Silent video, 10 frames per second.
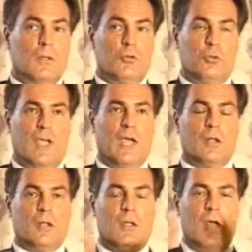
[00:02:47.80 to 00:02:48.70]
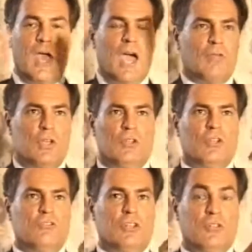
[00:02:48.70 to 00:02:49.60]
You can't have hidden
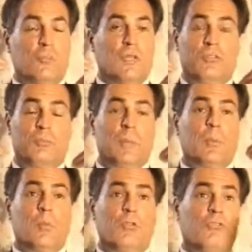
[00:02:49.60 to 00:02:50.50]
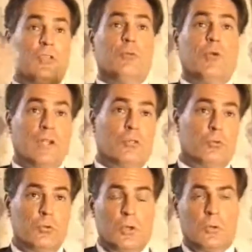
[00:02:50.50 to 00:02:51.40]
agendas because people will see right
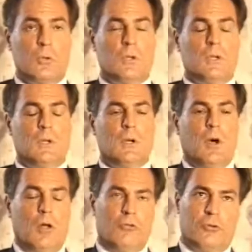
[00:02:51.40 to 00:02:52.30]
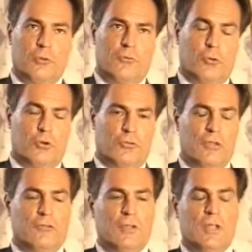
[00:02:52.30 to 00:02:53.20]
through you. Also in fourth
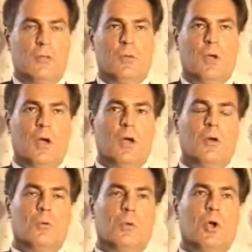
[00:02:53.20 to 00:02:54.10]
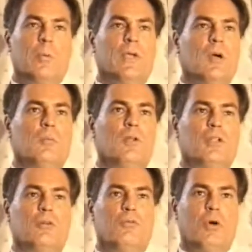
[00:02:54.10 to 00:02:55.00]
density, we all become
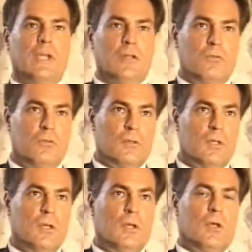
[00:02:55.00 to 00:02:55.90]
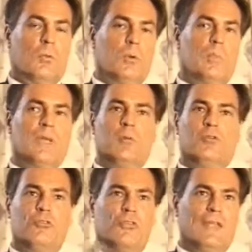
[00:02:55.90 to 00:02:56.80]
clairvoyants. We'll be able
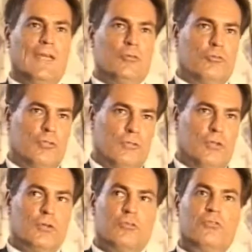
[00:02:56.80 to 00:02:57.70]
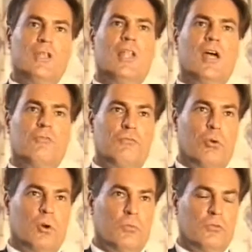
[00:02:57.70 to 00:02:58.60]
to see energy fields, see life
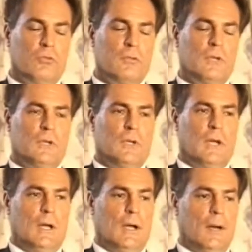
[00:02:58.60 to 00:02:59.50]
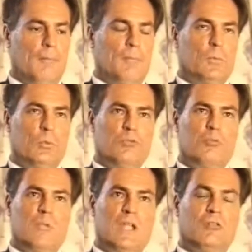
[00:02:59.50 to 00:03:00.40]
forms,
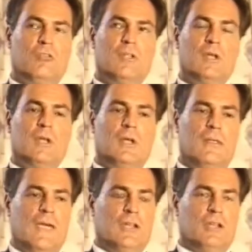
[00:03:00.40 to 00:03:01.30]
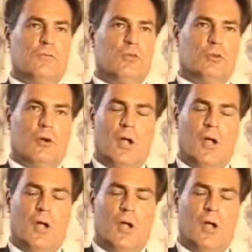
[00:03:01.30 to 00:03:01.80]
which means that if you're